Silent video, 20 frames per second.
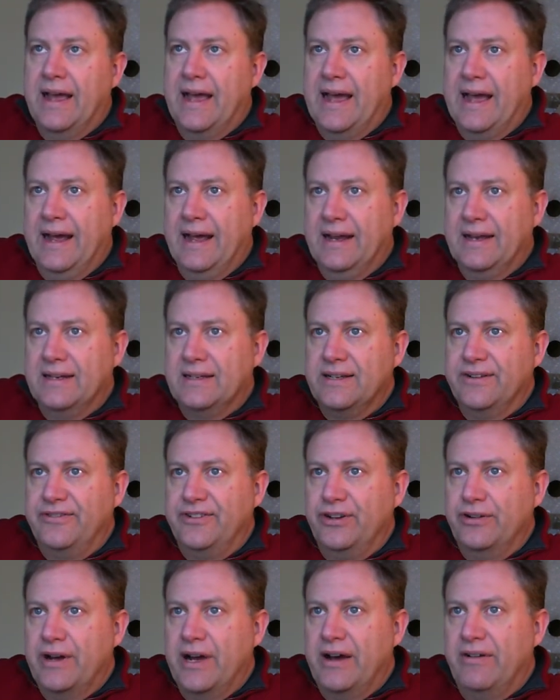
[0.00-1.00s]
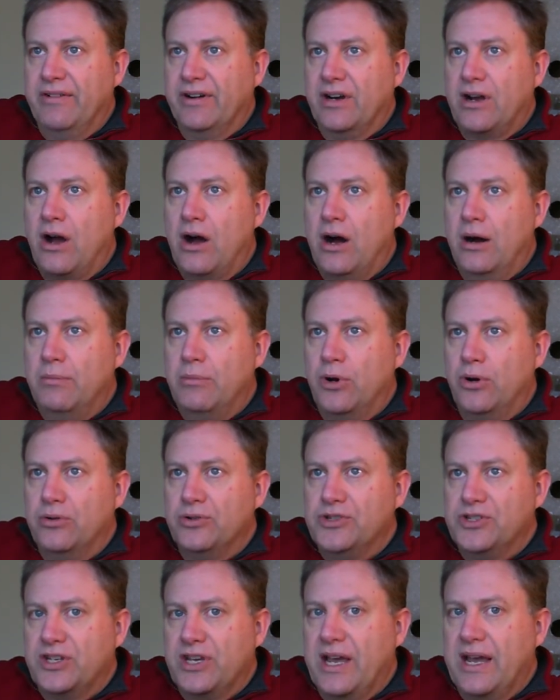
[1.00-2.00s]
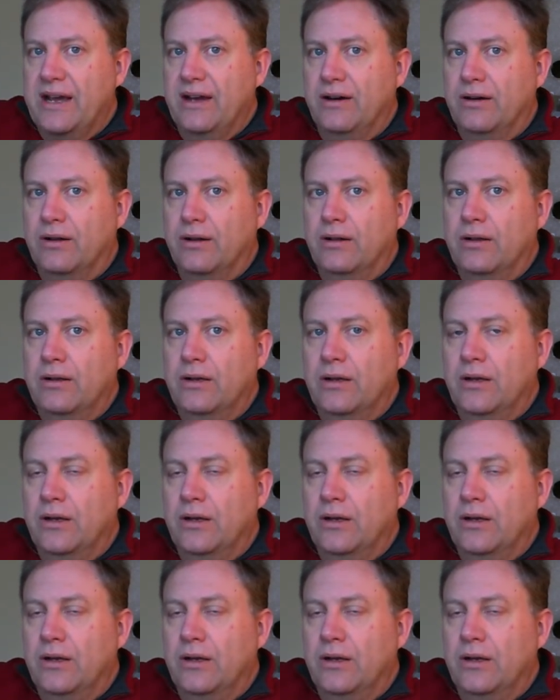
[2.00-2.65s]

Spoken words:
And if you have a combo scale,